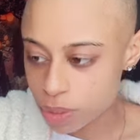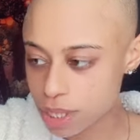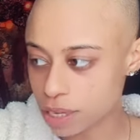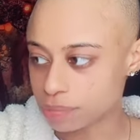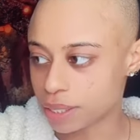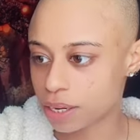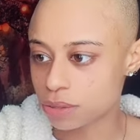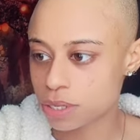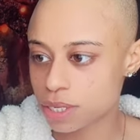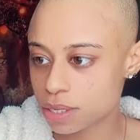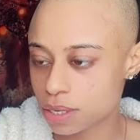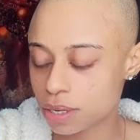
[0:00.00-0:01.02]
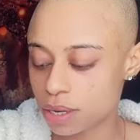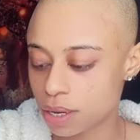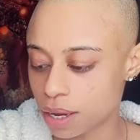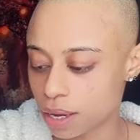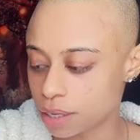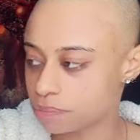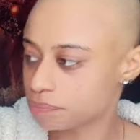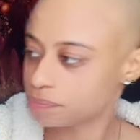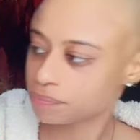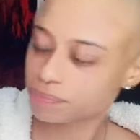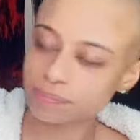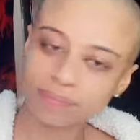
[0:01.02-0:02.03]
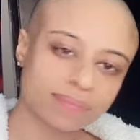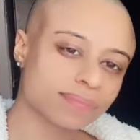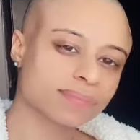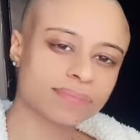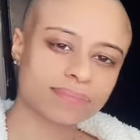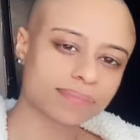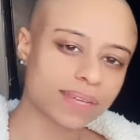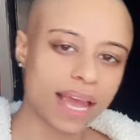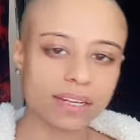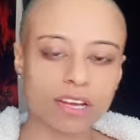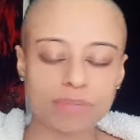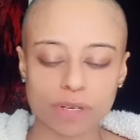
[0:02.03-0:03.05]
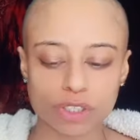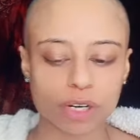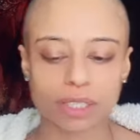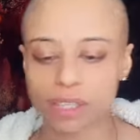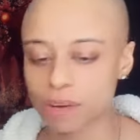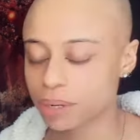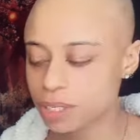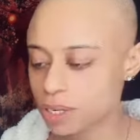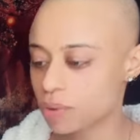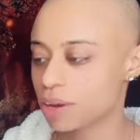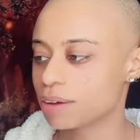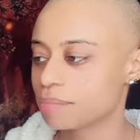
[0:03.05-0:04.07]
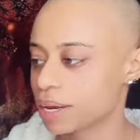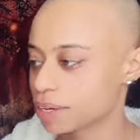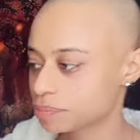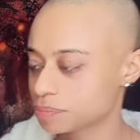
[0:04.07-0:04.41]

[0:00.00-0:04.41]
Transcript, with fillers: there was something else. Um, yeah, I lost my train of thought, but it's gonna come